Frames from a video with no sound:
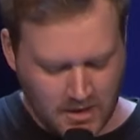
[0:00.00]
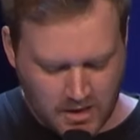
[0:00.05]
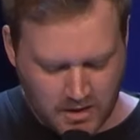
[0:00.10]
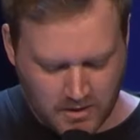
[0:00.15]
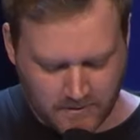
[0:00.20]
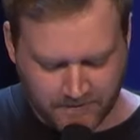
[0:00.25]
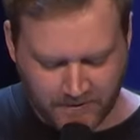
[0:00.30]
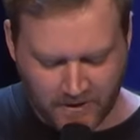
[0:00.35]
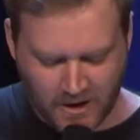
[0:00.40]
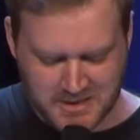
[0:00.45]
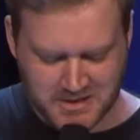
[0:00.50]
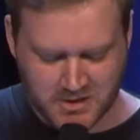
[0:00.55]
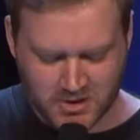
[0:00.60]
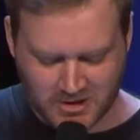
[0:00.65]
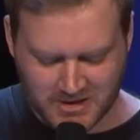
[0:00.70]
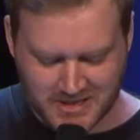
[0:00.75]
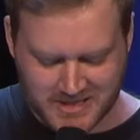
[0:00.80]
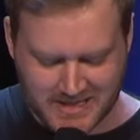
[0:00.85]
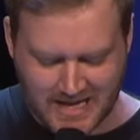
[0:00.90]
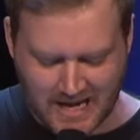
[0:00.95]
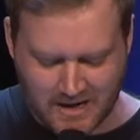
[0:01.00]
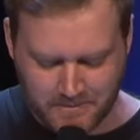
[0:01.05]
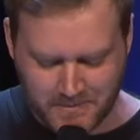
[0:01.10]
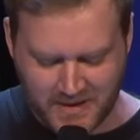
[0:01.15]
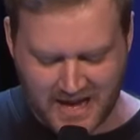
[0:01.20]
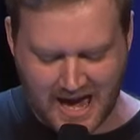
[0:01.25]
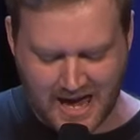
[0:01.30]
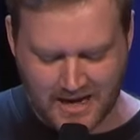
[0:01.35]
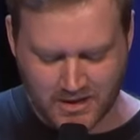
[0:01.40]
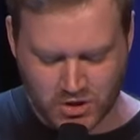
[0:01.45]
The first sort of set of
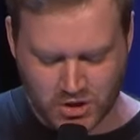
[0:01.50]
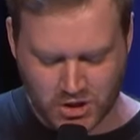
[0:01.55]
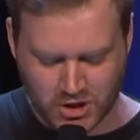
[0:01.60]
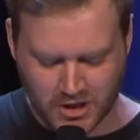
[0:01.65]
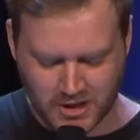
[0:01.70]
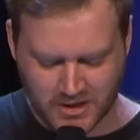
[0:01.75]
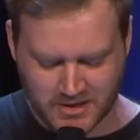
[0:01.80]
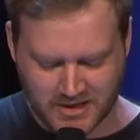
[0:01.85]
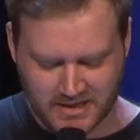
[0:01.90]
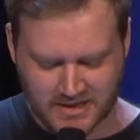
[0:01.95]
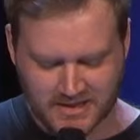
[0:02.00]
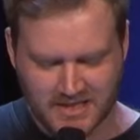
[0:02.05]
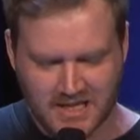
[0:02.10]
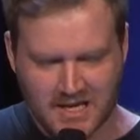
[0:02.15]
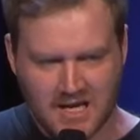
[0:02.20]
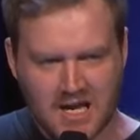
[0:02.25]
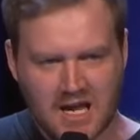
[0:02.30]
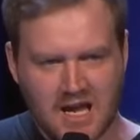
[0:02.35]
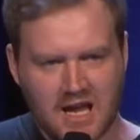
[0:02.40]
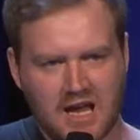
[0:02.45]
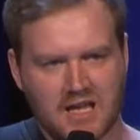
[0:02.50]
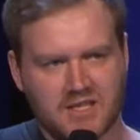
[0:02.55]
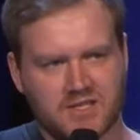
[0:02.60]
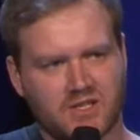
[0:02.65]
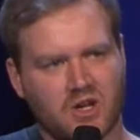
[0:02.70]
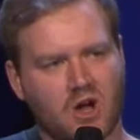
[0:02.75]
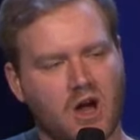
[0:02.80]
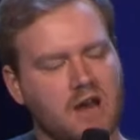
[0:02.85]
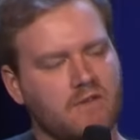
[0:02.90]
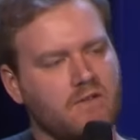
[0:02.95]
Beatitudes, it's
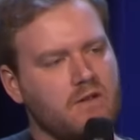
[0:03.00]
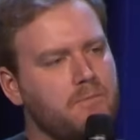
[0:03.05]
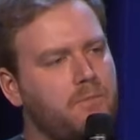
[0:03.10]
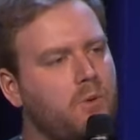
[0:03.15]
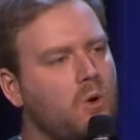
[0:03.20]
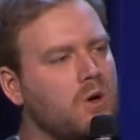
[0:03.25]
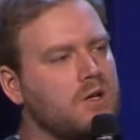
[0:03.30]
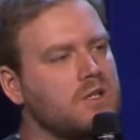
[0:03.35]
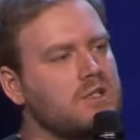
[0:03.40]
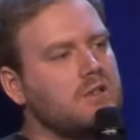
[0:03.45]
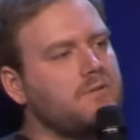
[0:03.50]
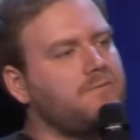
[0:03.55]
kind of important to